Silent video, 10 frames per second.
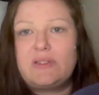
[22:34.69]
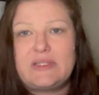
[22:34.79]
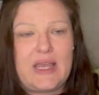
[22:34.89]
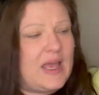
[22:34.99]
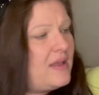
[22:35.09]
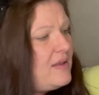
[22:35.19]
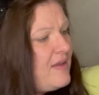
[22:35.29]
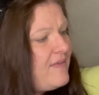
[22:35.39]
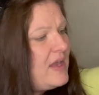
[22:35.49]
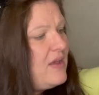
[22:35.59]
again,
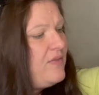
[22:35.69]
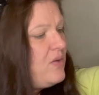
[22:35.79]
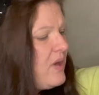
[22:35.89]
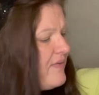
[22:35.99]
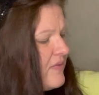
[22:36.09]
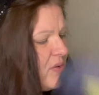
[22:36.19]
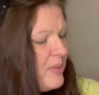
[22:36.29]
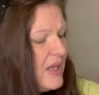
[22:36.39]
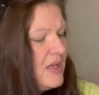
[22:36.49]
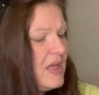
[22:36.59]
if any of you have ever
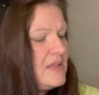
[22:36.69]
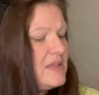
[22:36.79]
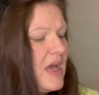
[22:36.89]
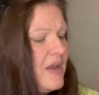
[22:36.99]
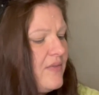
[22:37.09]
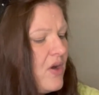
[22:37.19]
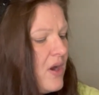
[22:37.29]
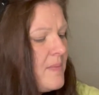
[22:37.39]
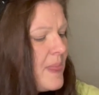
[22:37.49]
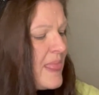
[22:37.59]
been inside of our
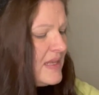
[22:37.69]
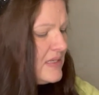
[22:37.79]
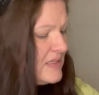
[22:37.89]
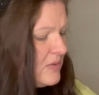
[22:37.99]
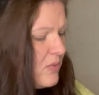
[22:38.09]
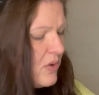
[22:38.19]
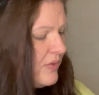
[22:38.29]
Disney World